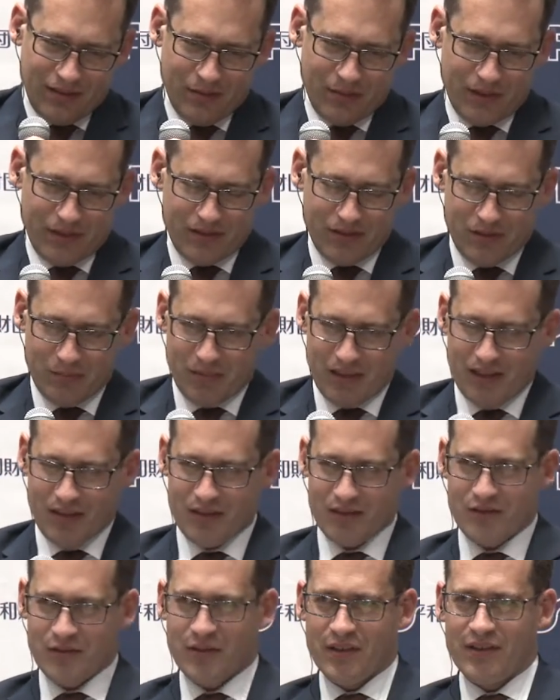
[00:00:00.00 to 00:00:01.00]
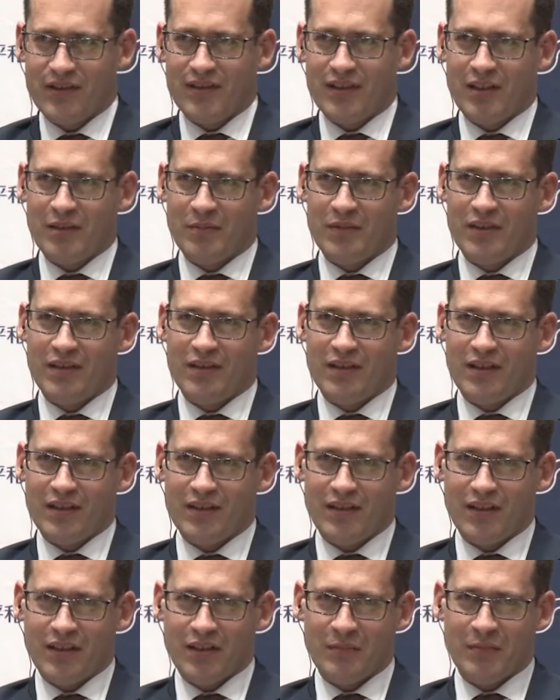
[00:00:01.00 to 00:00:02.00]
U S Japan joint statement, they
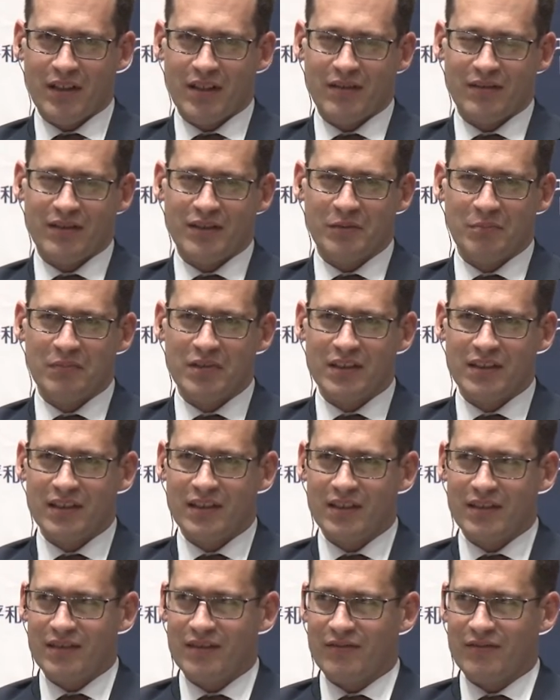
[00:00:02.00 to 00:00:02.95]
talk about complete